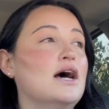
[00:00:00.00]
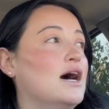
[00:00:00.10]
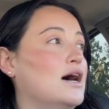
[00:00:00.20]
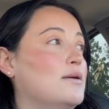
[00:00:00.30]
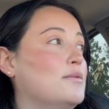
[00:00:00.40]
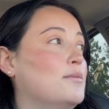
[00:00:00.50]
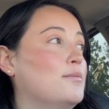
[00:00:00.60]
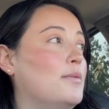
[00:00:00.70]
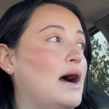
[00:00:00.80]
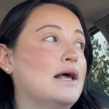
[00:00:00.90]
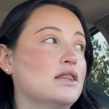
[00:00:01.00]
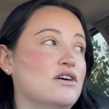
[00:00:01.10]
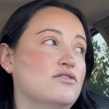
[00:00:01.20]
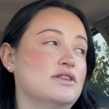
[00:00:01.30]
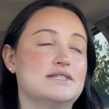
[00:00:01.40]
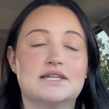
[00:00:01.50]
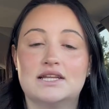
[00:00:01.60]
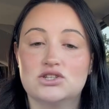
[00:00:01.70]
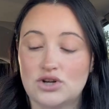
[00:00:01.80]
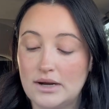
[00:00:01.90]
I love
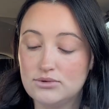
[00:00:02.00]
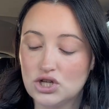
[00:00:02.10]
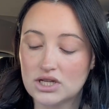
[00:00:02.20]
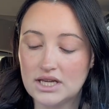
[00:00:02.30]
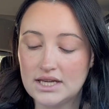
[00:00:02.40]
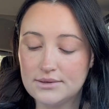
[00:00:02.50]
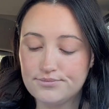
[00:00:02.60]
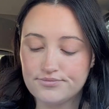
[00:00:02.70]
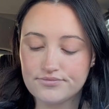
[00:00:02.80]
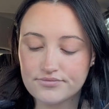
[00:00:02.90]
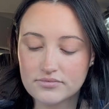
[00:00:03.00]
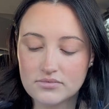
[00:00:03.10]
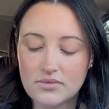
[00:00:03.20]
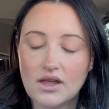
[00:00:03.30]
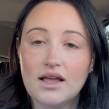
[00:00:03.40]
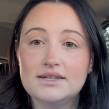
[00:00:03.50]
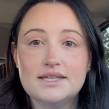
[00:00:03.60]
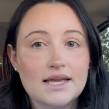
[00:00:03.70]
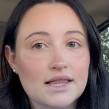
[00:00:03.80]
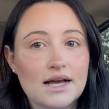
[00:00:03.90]
listening to Crime Junkie,
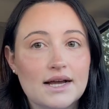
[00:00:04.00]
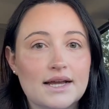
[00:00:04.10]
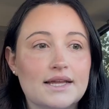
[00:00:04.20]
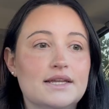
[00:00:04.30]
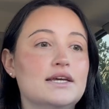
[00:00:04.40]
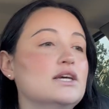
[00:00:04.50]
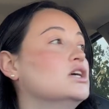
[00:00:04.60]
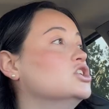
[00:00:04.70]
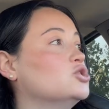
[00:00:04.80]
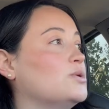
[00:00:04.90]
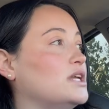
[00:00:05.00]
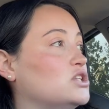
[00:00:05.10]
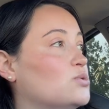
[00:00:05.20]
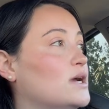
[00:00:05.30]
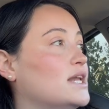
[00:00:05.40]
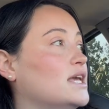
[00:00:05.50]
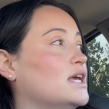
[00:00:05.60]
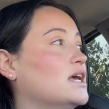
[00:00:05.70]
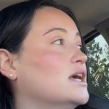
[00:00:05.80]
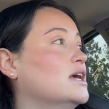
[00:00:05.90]
Dateline,
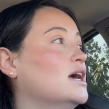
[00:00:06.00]
2020.